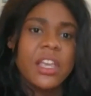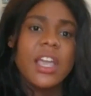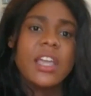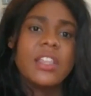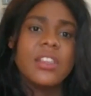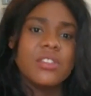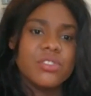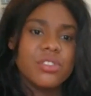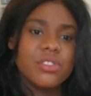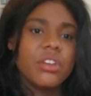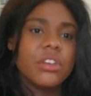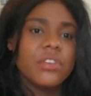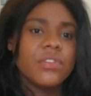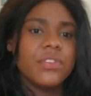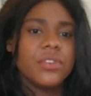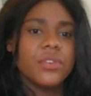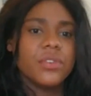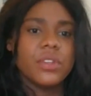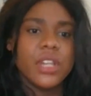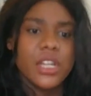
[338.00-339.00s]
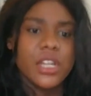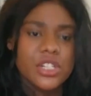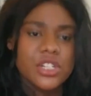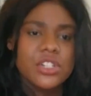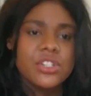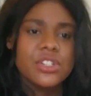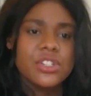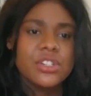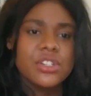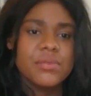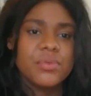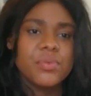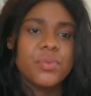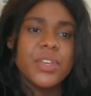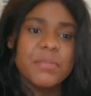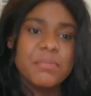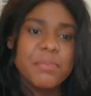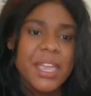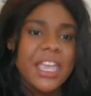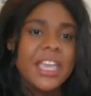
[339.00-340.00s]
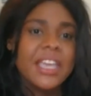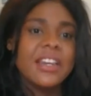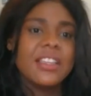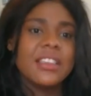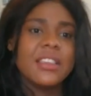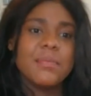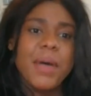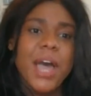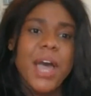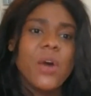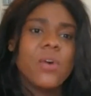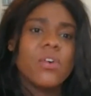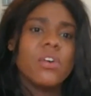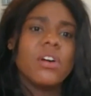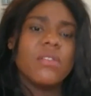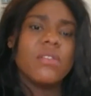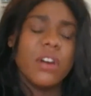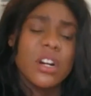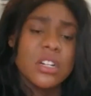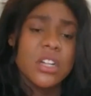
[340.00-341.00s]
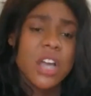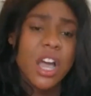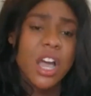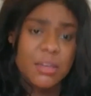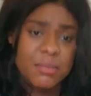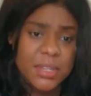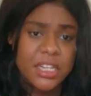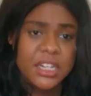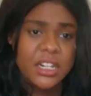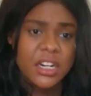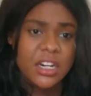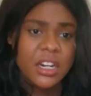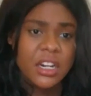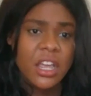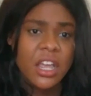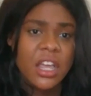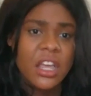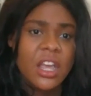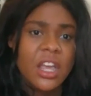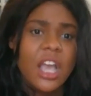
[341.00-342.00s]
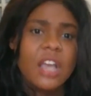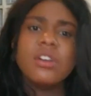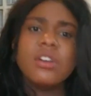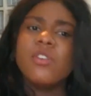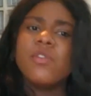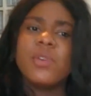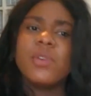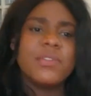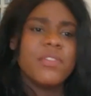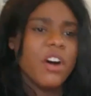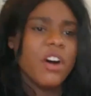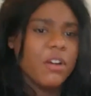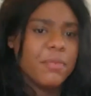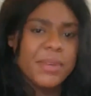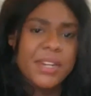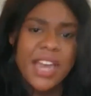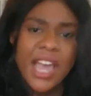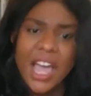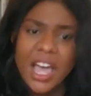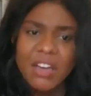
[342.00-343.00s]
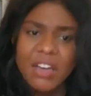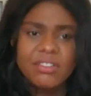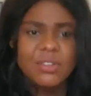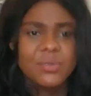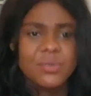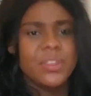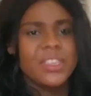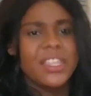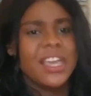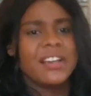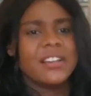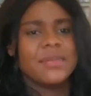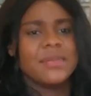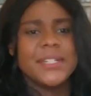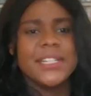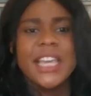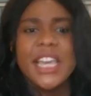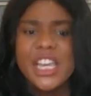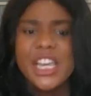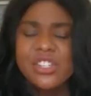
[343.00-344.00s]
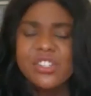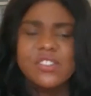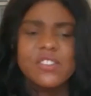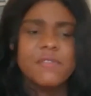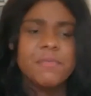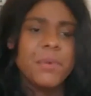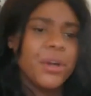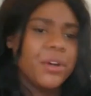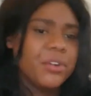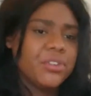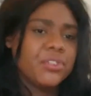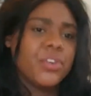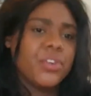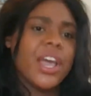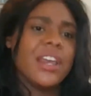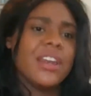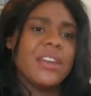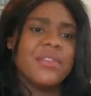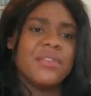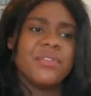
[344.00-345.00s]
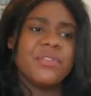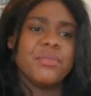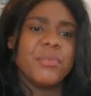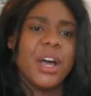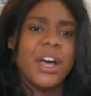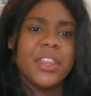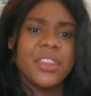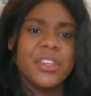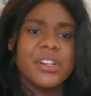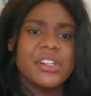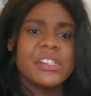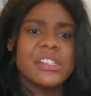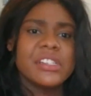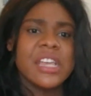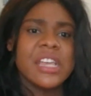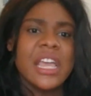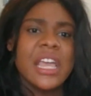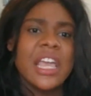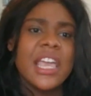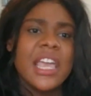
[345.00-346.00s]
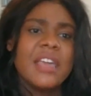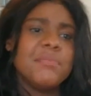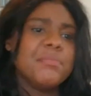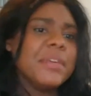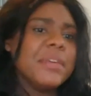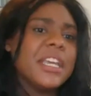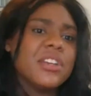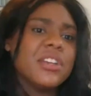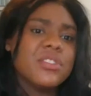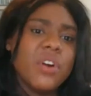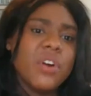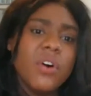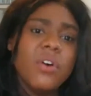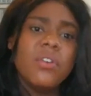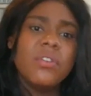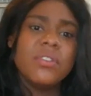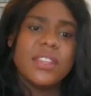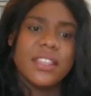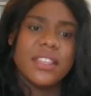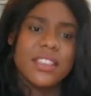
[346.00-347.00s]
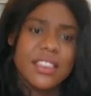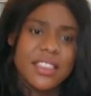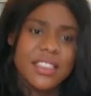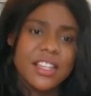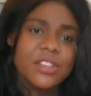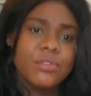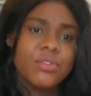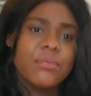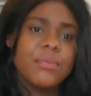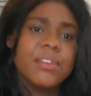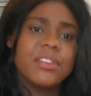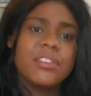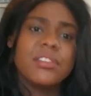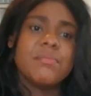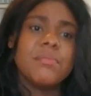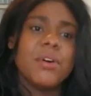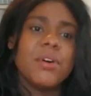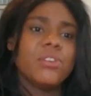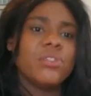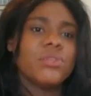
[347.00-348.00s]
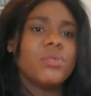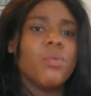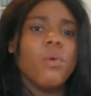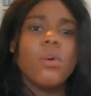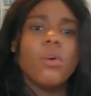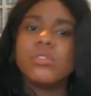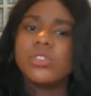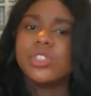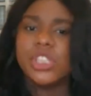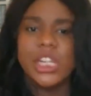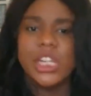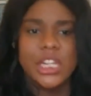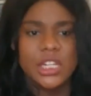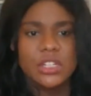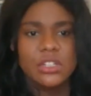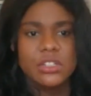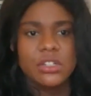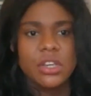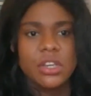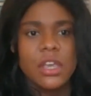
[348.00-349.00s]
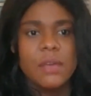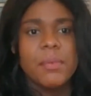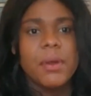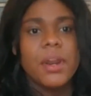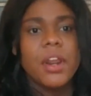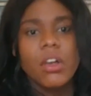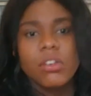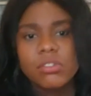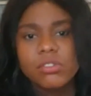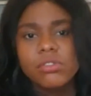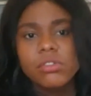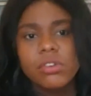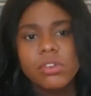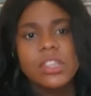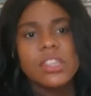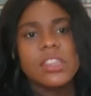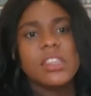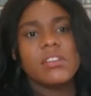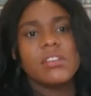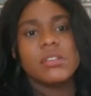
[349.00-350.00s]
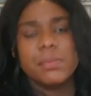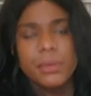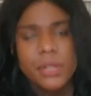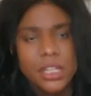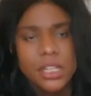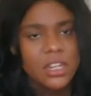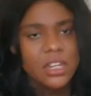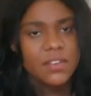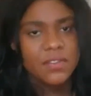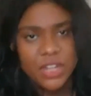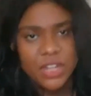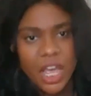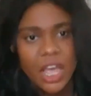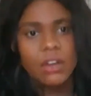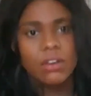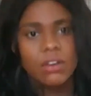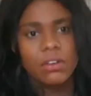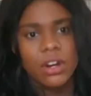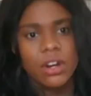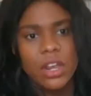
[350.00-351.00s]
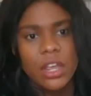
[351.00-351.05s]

And this goes for the relationships we made and the power of our time here. I know we've all been hounded with expectations of postgrad and from others and being told that the things we miss the most won't change. But I also know that there's plenty of doubt.